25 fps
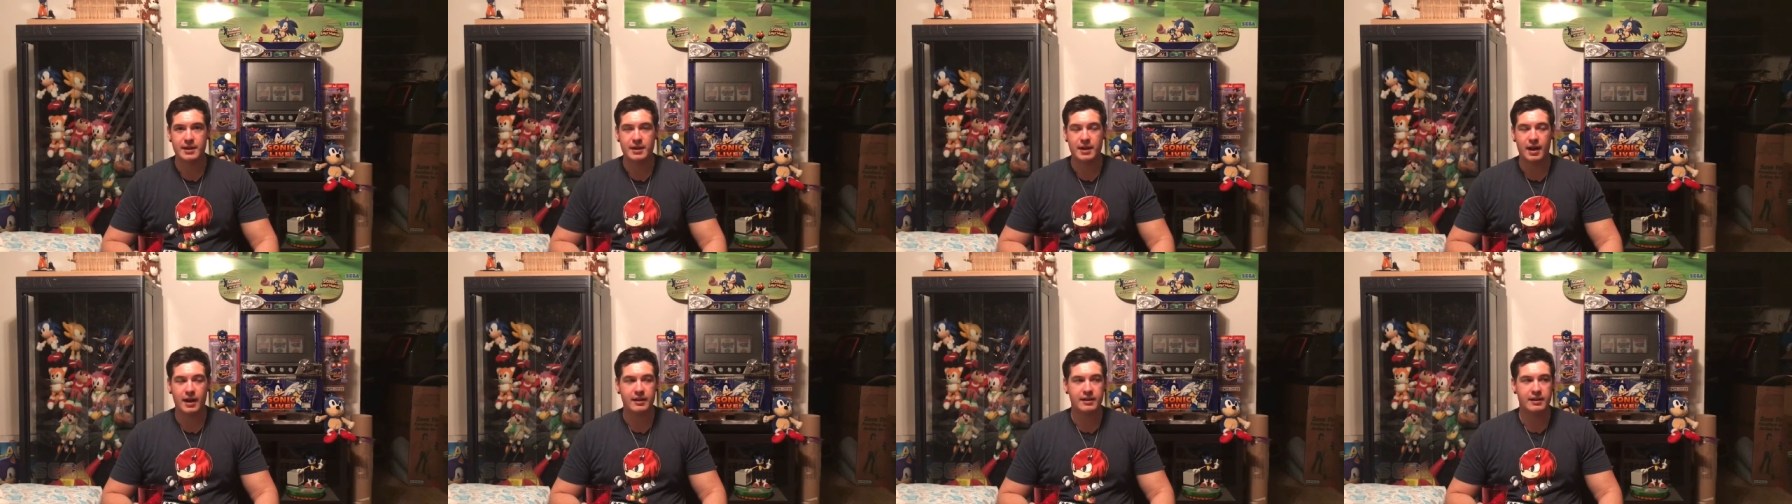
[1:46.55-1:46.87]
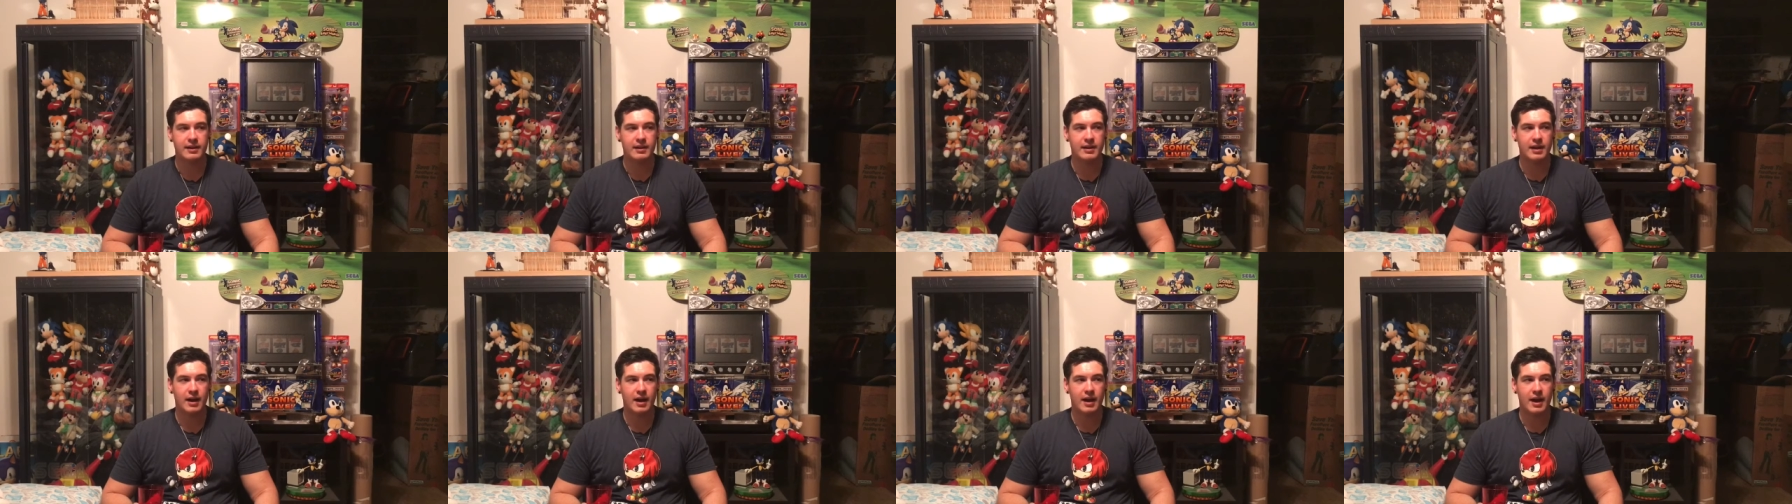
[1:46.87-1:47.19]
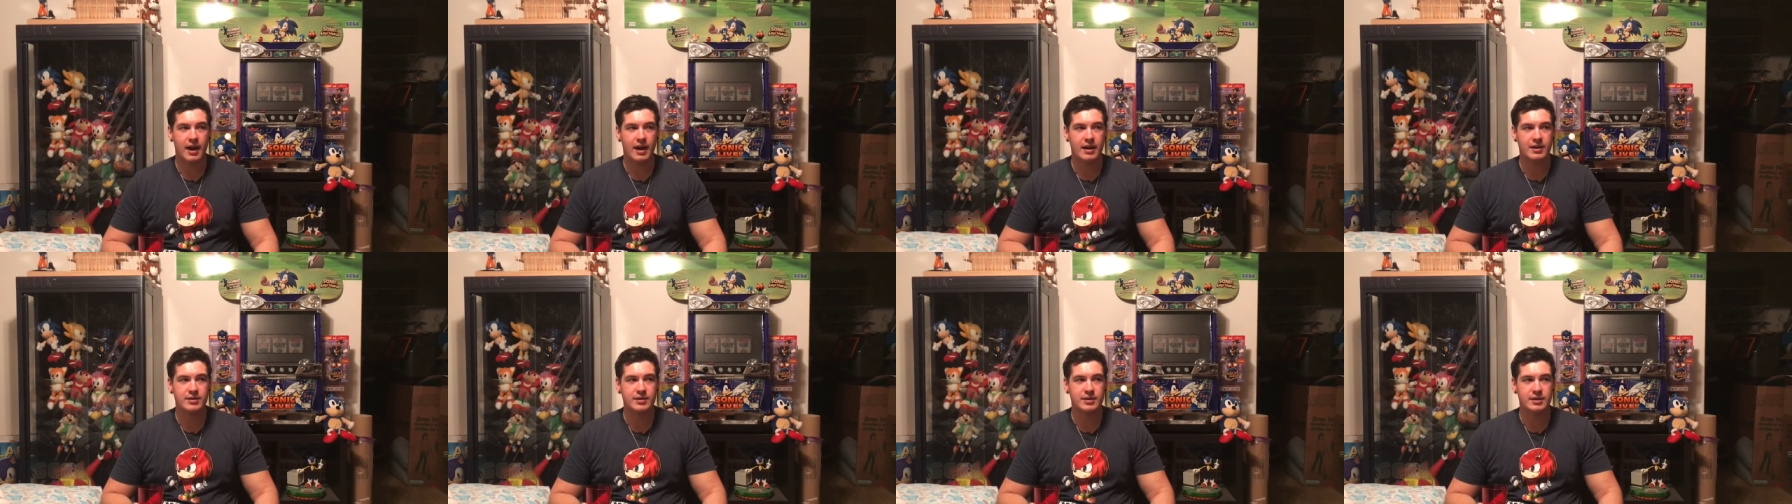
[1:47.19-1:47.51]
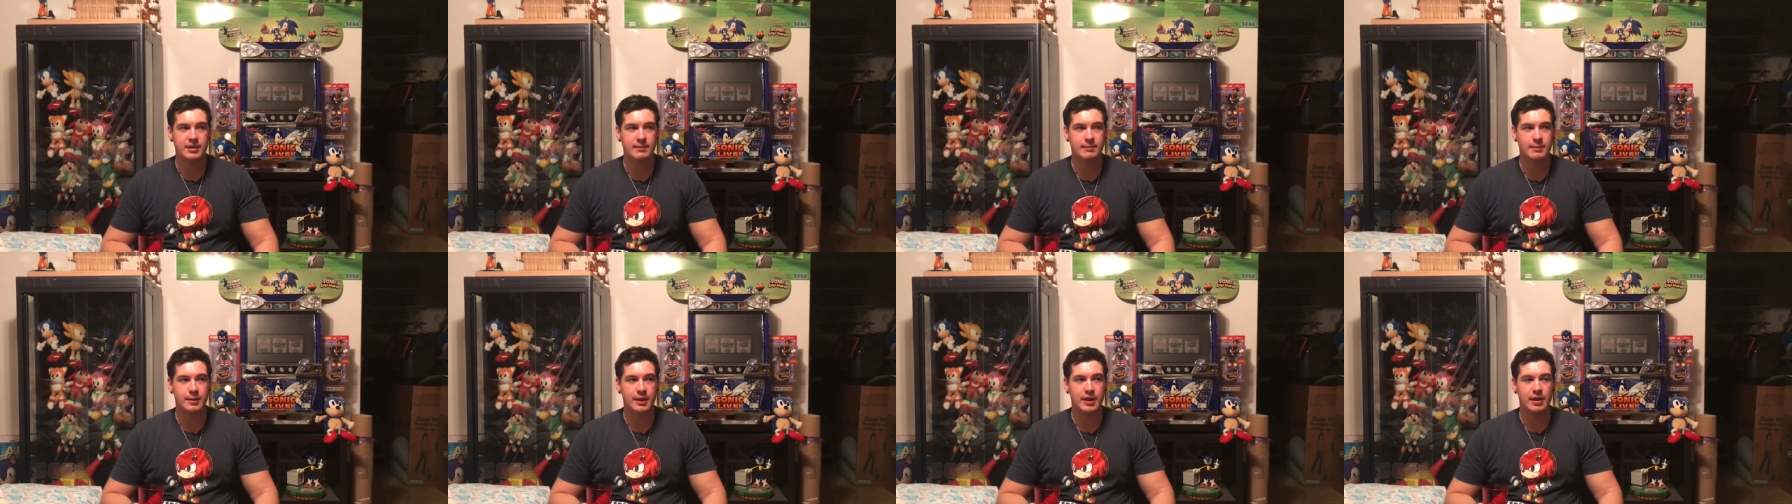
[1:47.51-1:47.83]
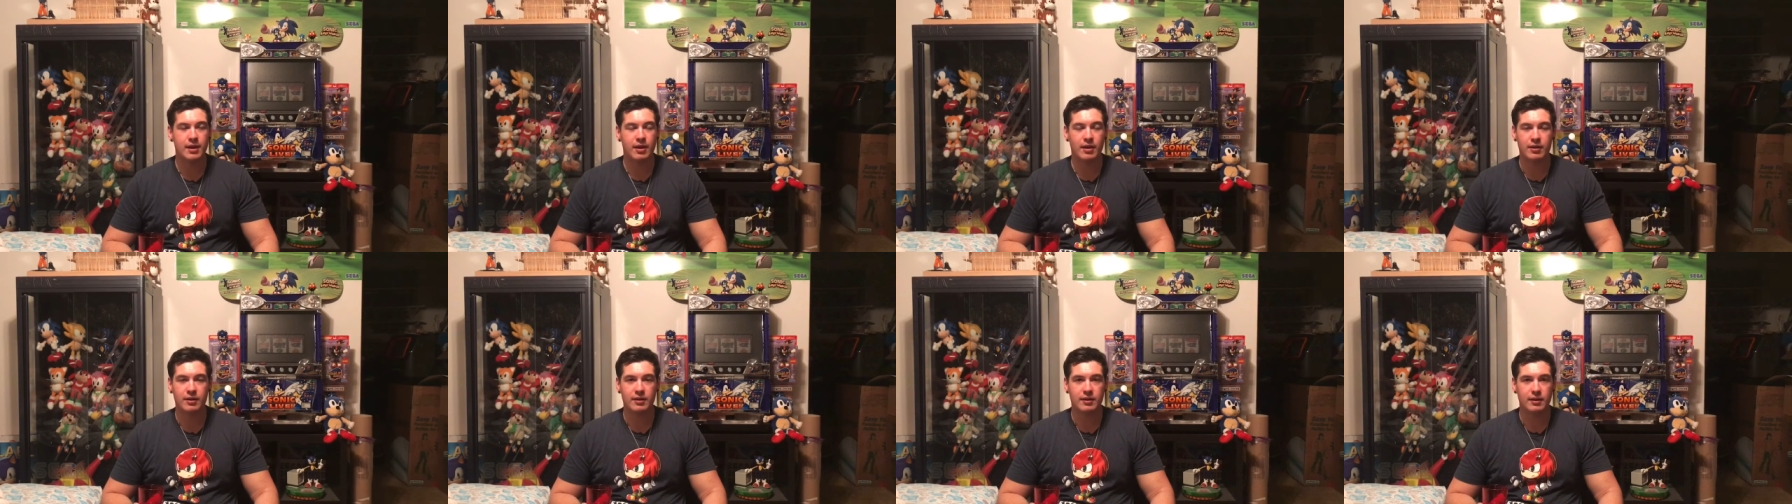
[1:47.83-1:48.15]
and I think I actually
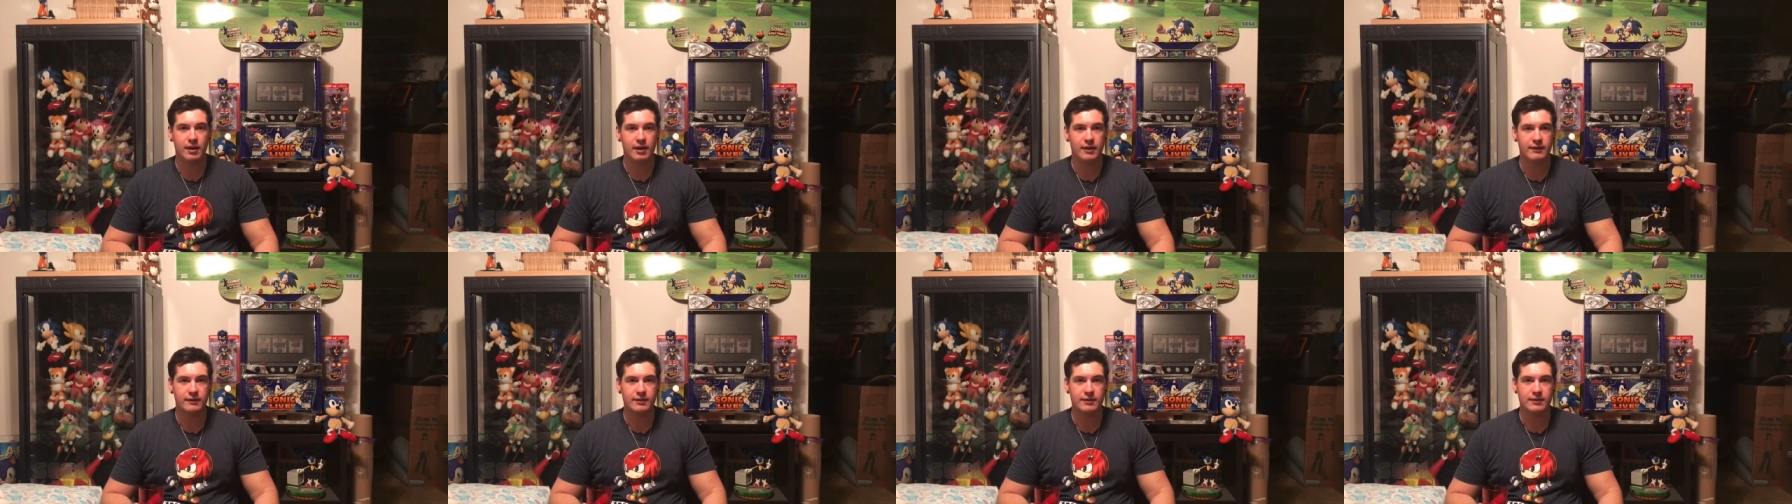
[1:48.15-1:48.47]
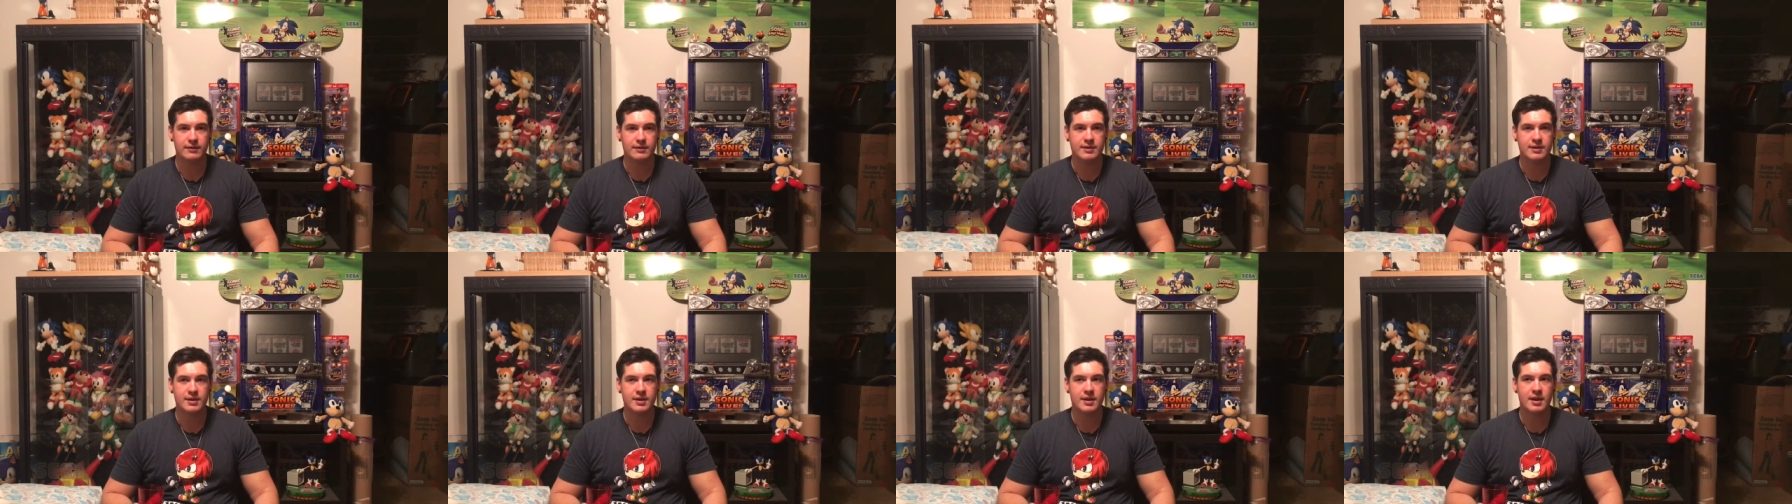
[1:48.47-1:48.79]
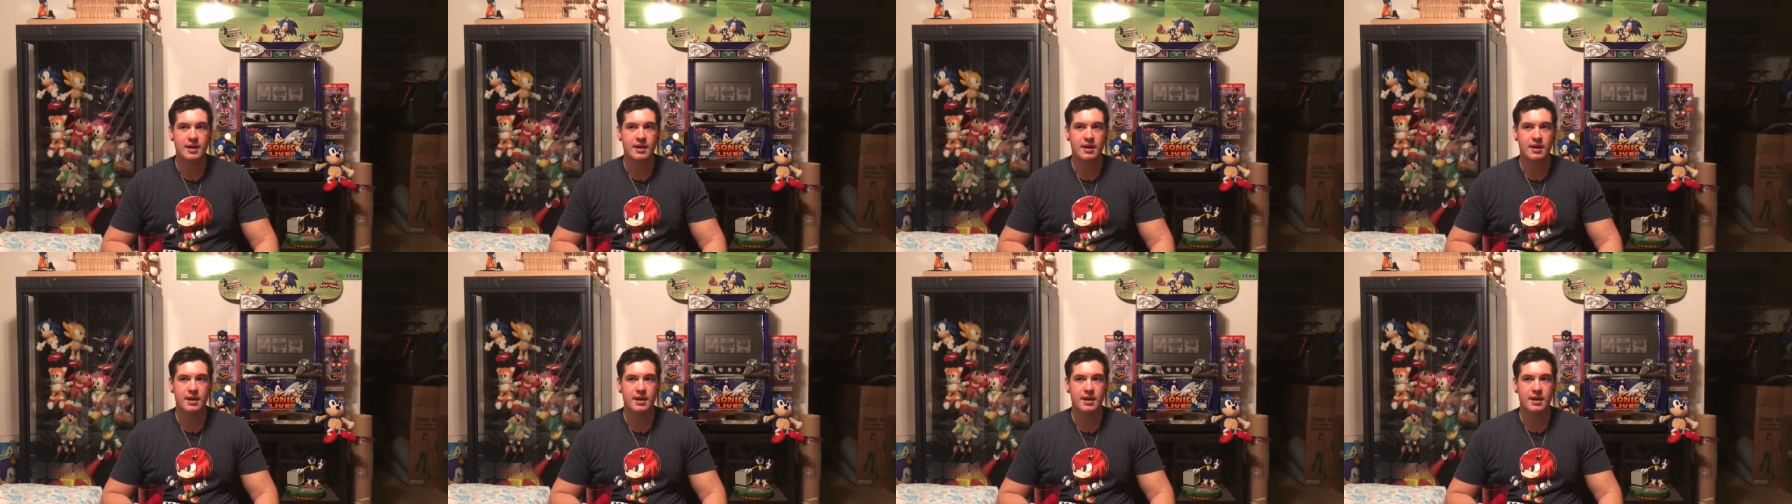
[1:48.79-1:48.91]
beat all the levels,